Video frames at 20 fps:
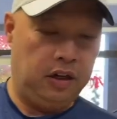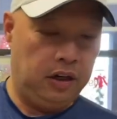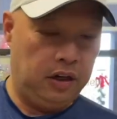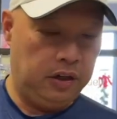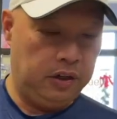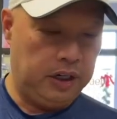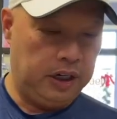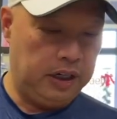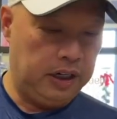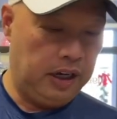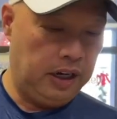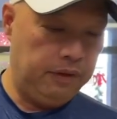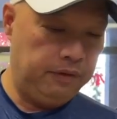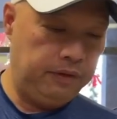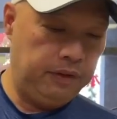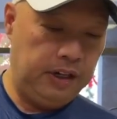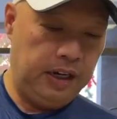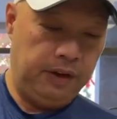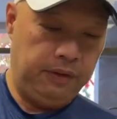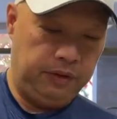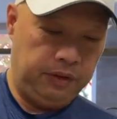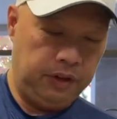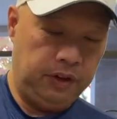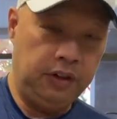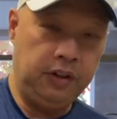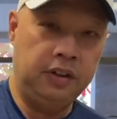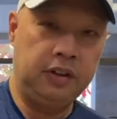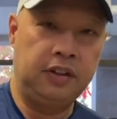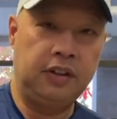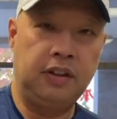All right, I've
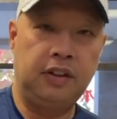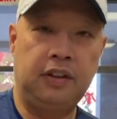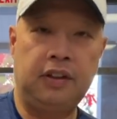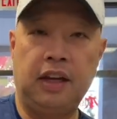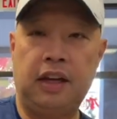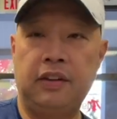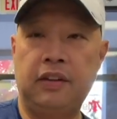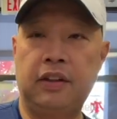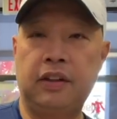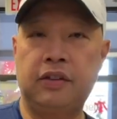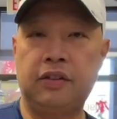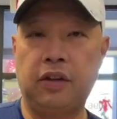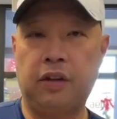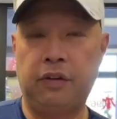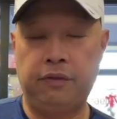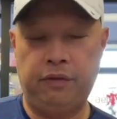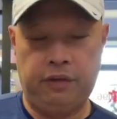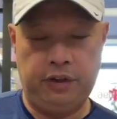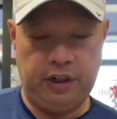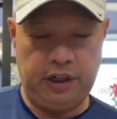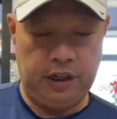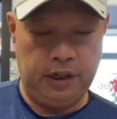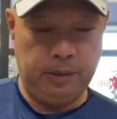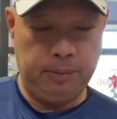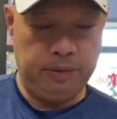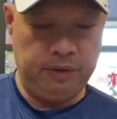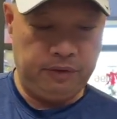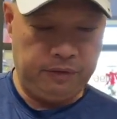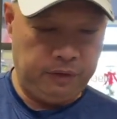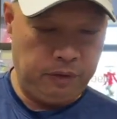never done this on video
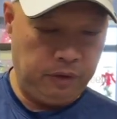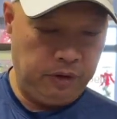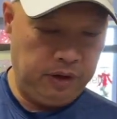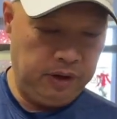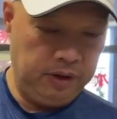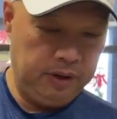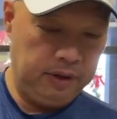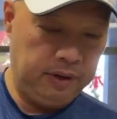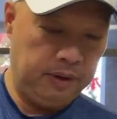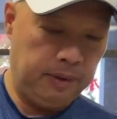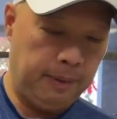before,